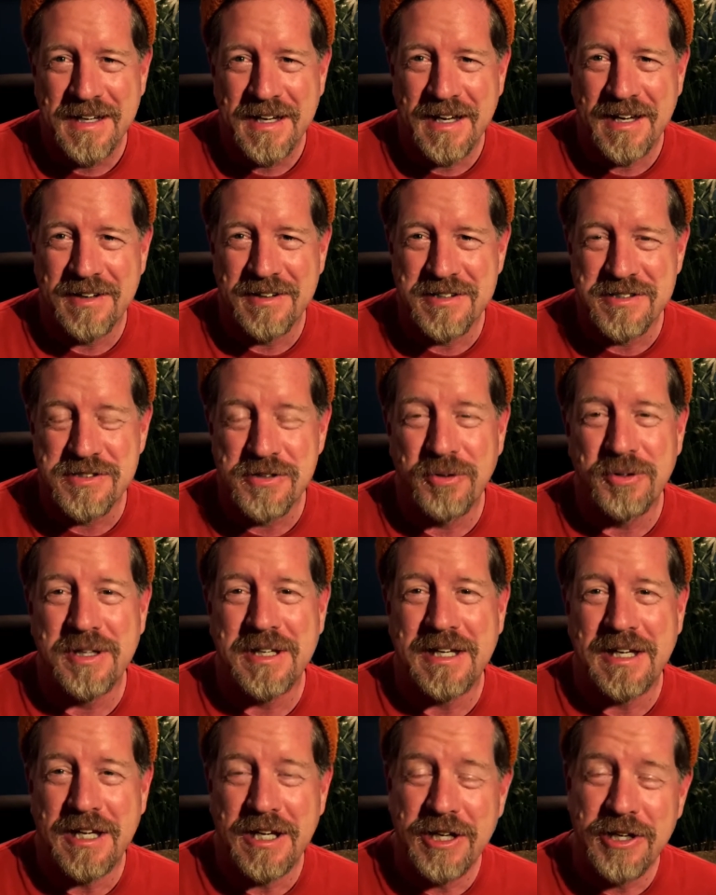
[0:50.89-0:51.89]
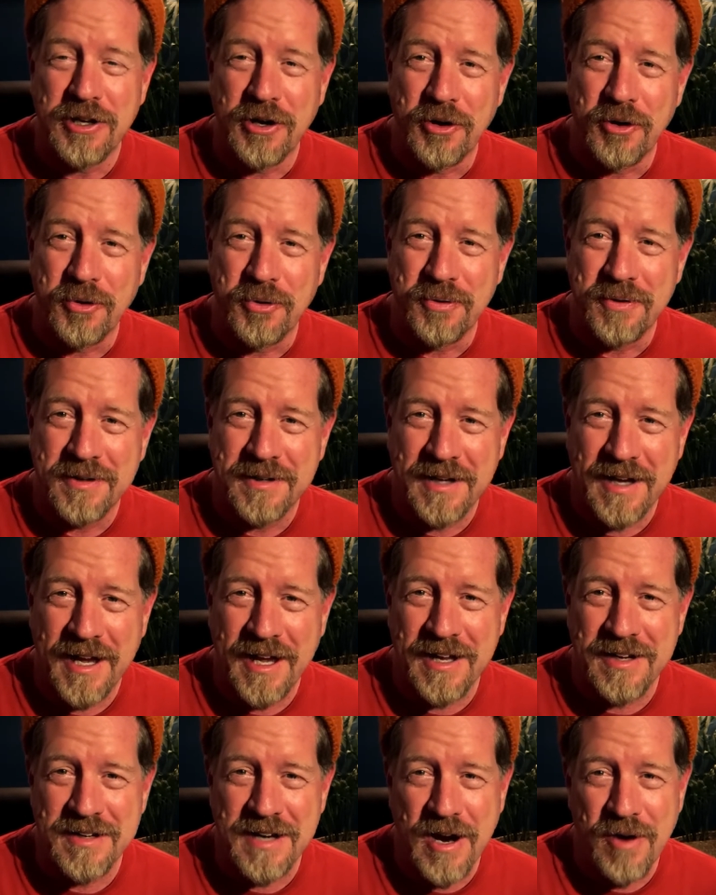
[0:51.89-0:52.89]
And it's only ego
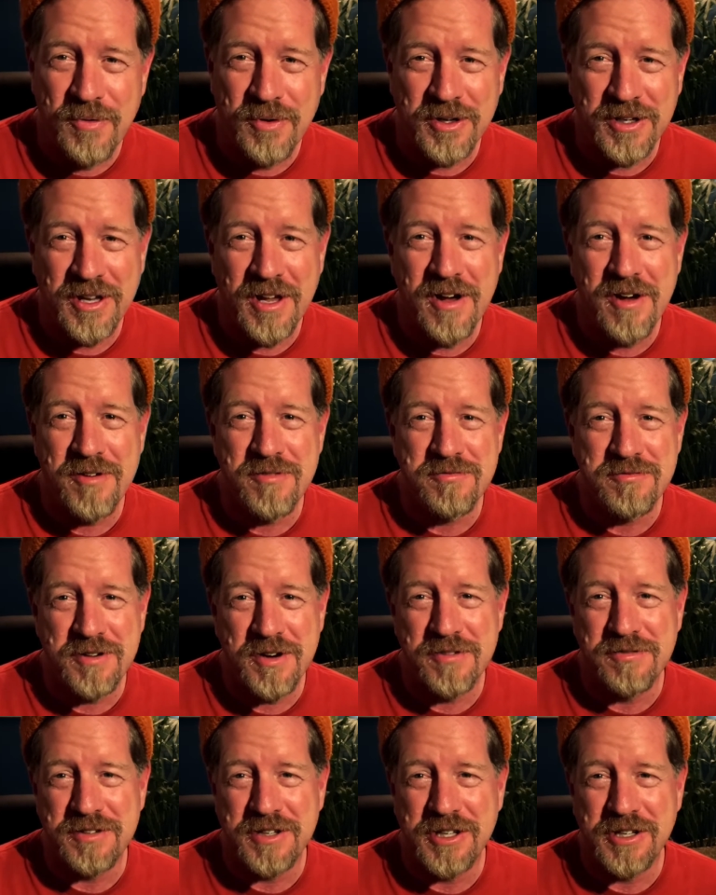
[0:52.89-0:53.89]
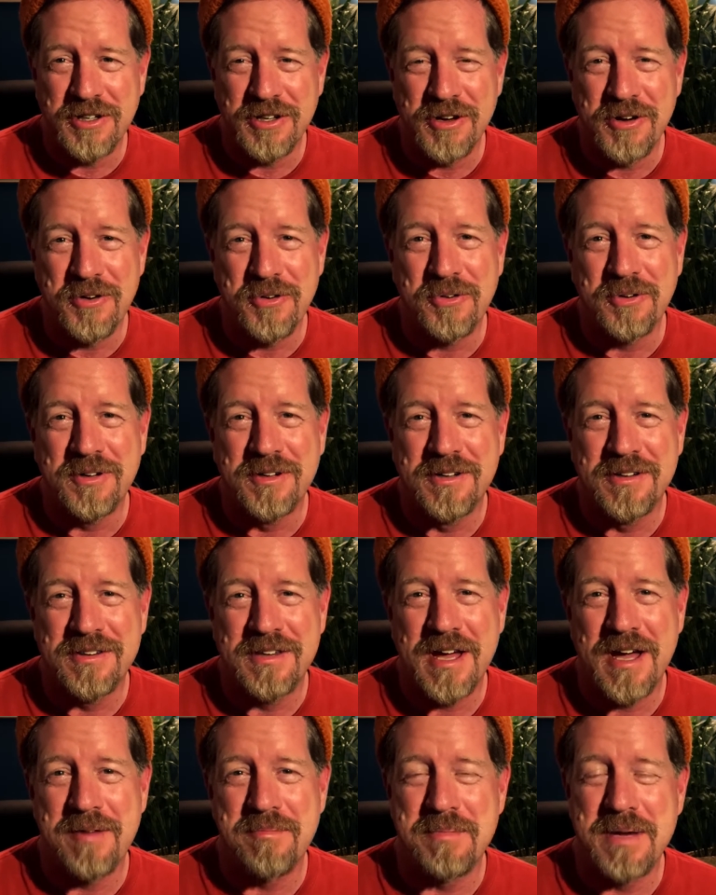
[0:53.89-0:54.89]
and our love of ego
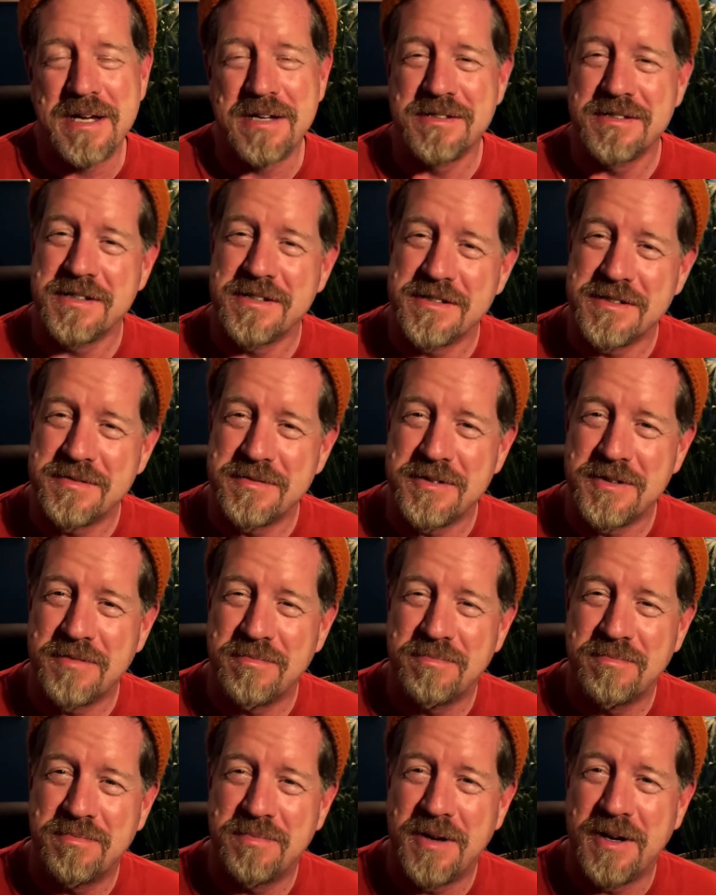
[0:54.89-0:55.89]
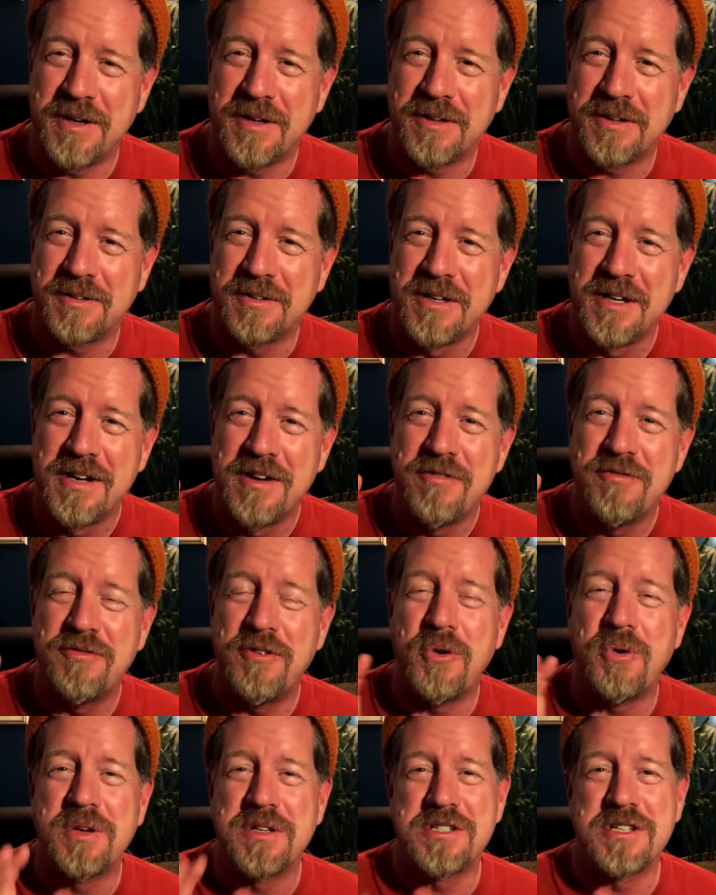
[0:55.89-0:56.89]
that makes us uh,
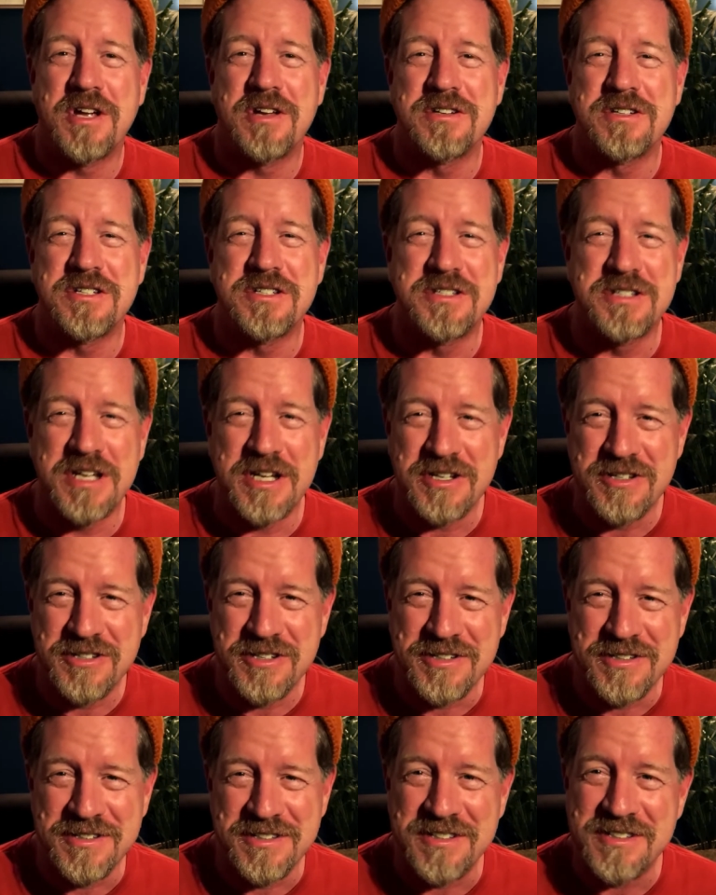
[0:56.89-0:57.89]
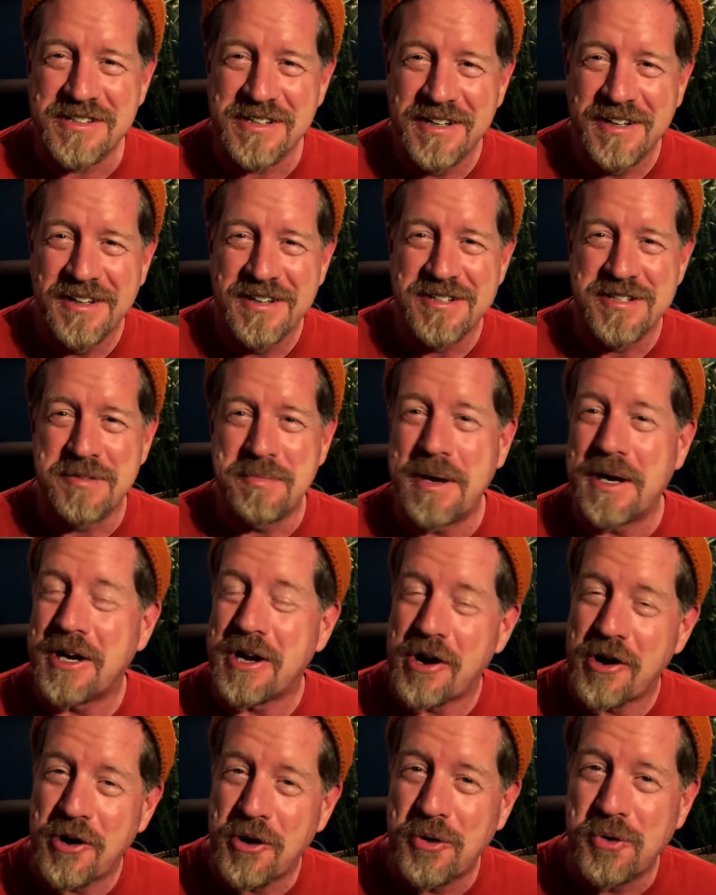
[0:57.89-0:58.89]
focus on distinctions to make
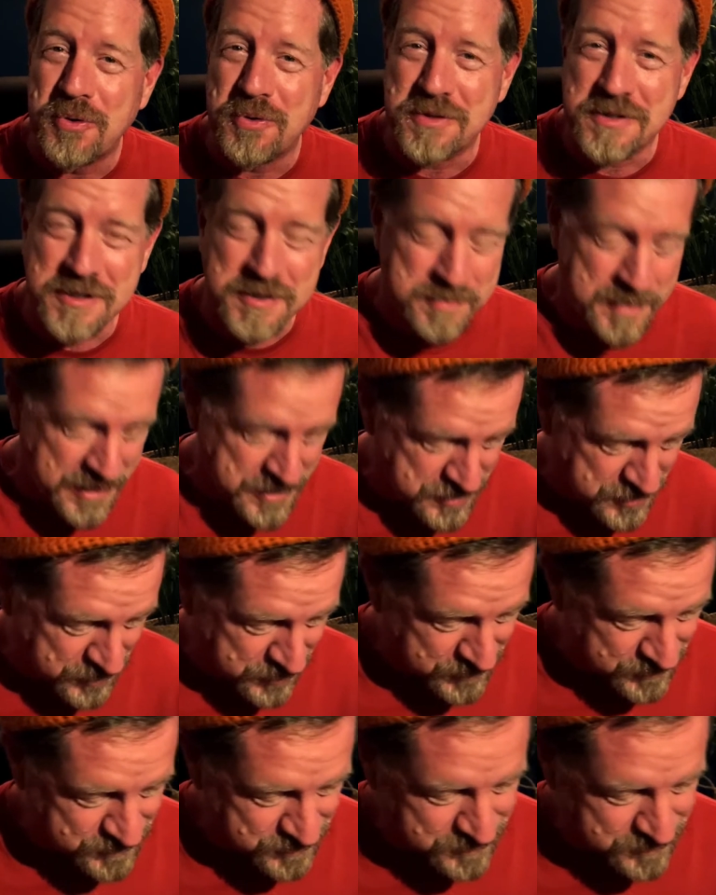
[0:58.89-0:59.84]
our own special.